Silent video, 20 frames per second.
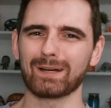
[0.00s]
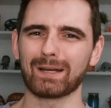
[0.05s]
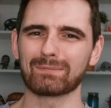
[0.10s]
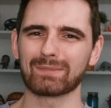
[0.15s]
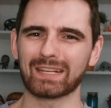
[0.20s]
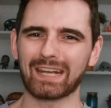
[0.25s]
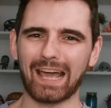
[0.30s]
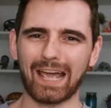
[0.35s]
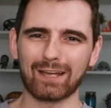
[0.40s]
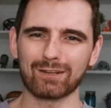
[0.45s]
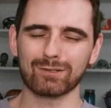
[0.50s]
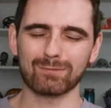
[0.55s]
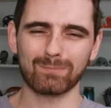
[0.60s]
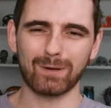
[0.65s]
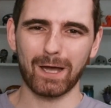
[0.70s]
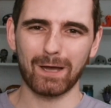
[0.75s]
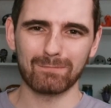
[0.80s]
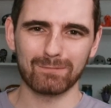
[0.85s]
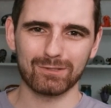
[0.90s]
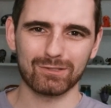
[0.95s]
I mean, Hydra
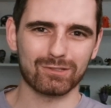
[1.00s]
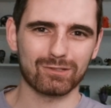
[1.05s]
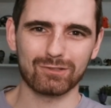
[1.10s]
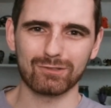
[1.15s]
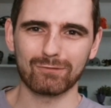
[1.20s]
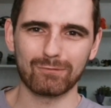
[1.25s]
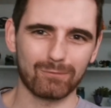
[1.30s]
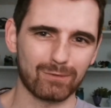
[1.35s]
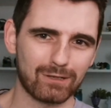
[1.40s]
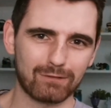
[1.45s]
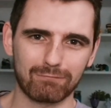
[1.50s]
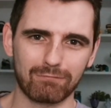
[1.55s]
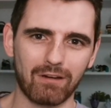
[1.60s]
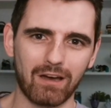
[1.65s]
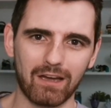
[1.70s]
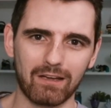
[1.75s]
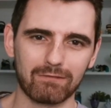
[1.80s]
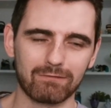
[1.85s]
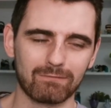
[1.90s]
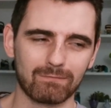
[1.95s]
Bob is just a
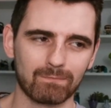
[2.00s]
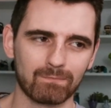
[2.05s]
1/5.